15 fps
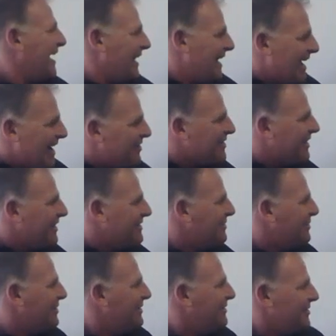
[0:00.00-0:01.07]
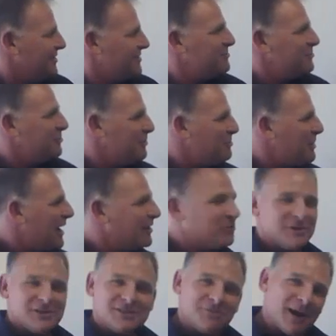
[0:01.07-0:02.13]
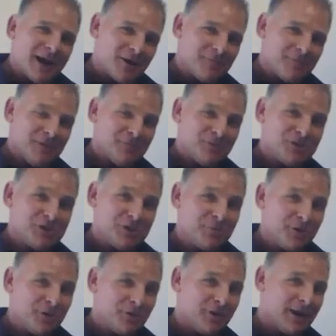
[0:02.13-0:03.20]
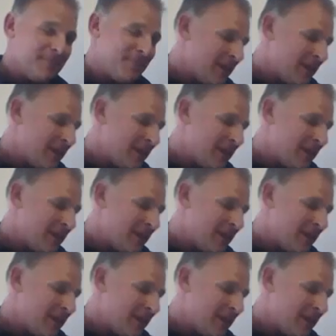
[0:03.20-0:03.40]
And how can I do it? Is through the Pathways to Power Membership Program.